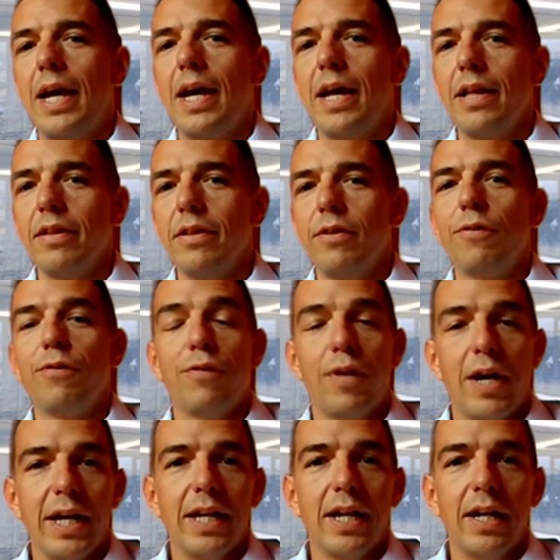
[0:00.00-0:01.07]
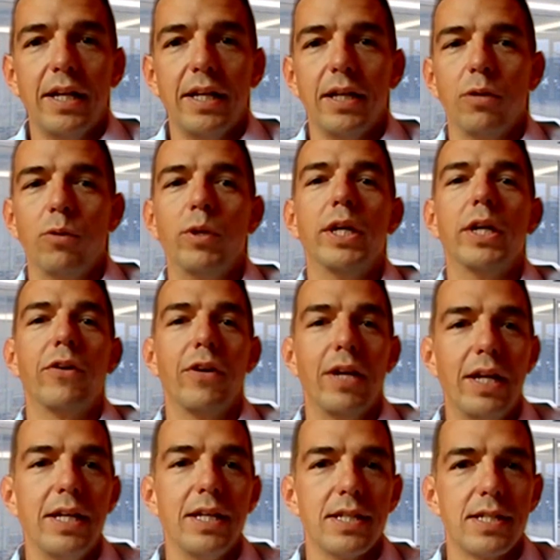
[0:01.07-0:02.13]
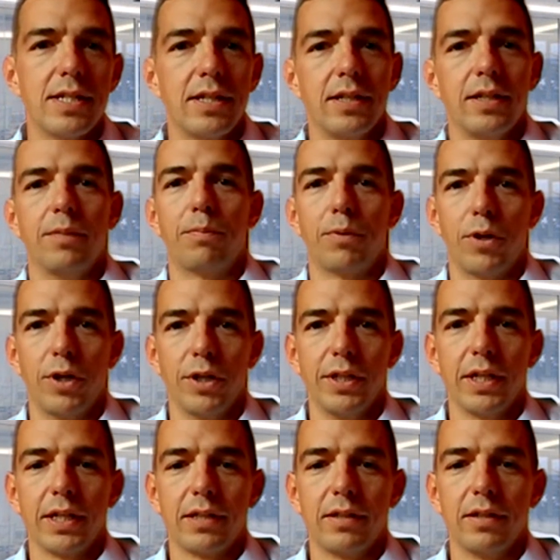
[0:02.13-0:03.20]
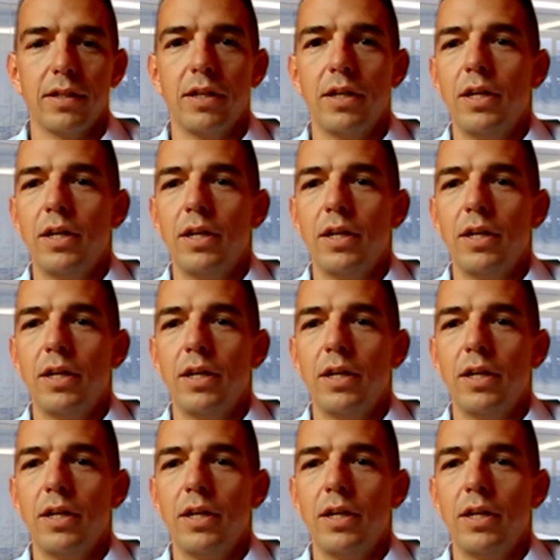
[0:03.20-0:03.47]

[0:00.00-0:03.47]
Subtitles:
and finally we release the product